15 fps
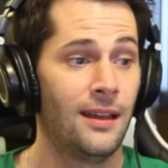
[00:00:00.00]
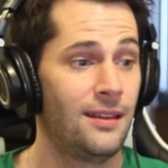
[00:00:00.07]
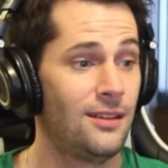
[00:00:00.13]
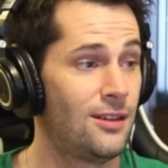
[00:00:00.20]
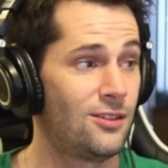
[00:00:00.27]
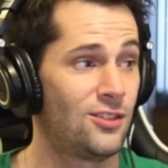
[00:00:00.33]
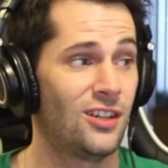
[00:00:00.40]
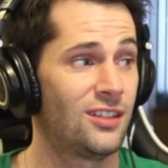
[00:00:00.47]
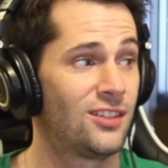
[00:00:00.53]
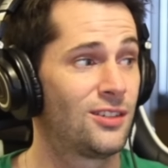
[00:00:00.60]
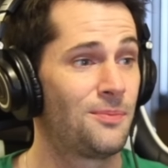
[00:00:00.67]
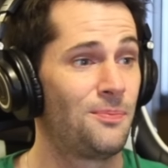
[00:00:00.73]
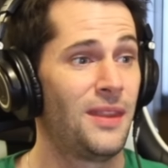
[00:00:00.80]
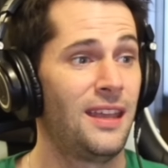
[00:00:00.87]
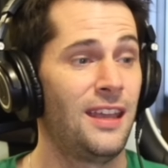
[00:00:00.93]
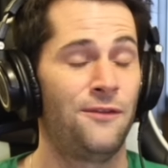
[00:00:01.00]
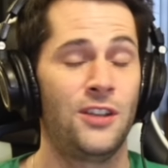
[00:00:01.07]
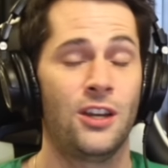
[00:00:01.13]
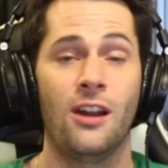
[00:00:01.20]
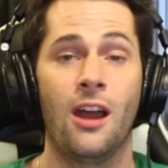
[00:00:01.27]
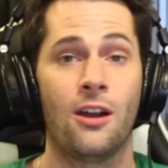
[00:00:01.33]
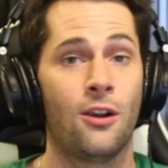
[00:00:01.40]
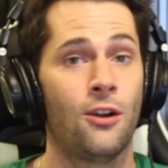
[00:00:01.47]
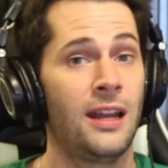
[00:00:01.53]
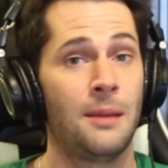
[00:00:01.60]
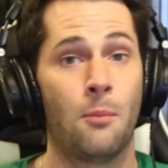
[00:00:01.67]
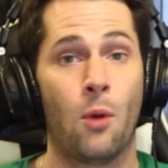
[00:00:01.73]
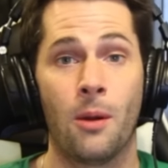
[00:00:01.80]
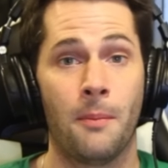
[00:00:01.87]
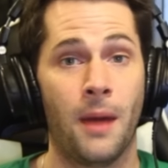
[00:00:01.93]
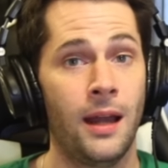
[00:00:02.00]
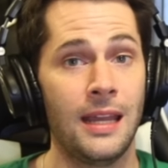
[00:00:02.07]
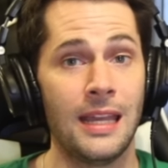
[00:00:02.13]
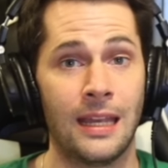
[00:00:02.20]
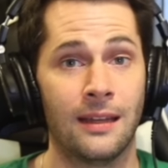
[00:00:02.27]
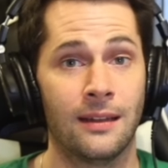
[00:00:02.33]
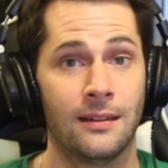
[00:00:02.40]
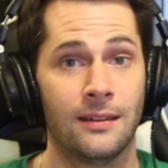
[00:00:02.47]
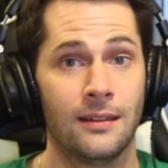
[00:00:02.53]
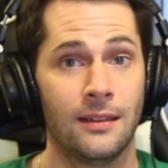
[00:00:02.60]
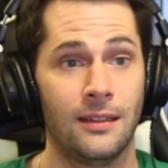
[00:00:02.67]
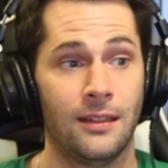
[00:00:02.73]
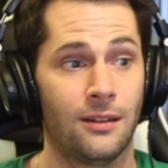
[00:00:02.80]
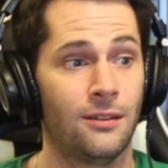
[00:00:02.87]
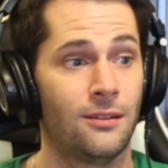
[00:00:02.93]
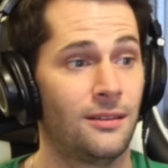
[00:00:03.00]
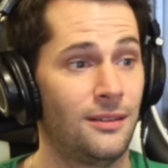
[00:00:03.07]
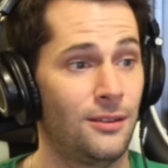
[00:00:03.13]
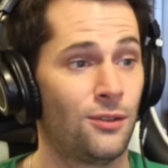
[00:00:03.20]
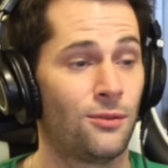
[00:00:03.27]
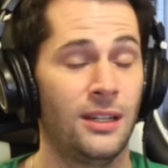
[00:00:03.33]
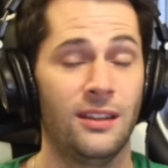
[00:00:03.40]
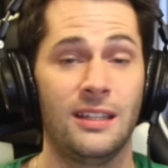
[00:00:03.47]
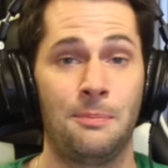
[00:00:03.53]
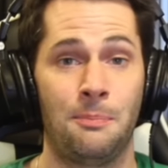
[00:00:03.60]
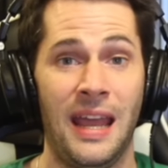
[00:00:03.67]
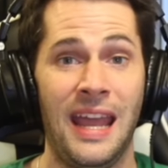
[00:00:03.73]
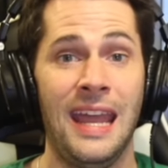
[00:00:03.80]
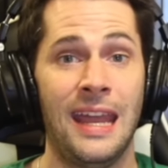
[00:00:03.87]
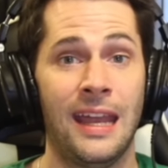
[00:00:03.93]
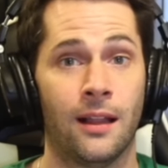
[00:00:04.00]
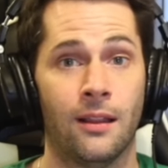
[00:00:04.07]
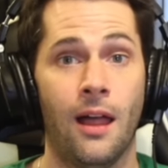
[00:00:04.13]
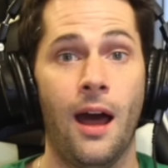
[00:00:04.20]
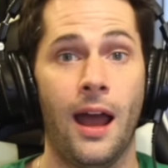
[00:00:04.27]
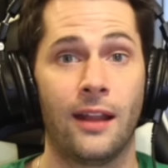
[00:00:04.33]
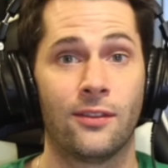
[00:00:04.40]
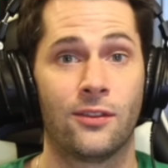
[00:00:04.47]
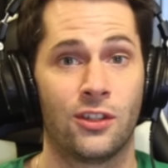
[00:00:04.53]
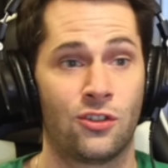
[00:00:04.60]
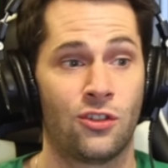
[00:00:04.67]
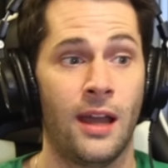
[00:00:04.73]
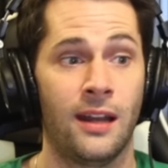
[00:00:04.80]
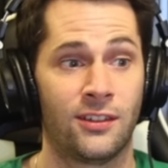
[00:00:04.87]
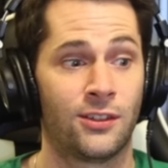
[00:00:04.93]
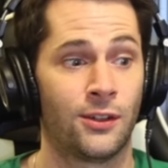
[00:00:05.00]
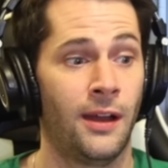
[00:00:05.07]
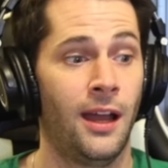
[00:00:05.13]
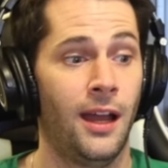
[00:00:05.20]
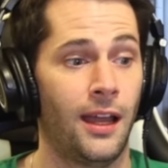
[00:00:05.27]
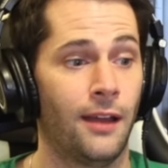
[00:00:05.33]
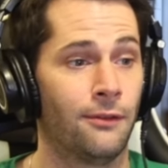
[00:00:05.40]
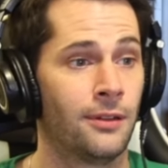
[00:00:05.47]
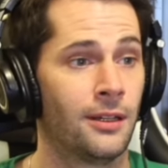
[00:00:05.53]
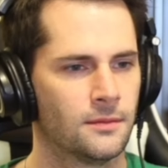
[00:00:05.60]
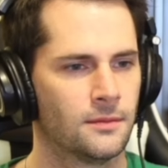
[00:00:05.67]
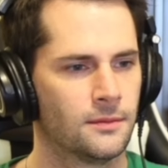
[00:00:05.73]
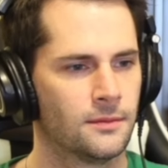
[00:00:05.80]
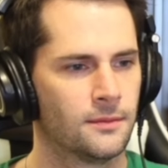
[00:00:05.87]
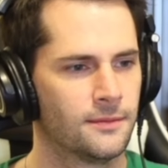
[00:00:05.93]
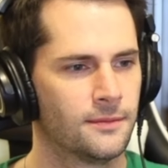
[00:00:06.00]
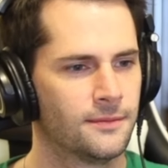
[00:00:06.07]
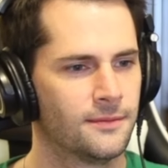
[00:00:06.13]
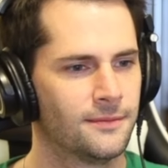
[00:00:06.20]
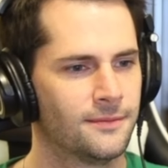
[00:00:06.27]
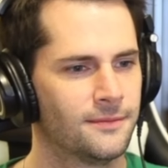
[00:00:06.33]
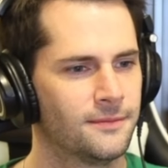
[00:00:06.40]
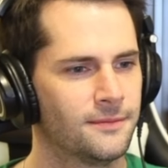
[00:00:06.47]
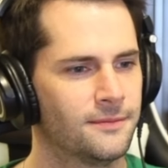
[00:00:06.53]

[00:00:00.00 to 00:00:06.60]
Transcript: You're just, if you're not earning more money, you're really paying a lot to try to survive. It's expensive.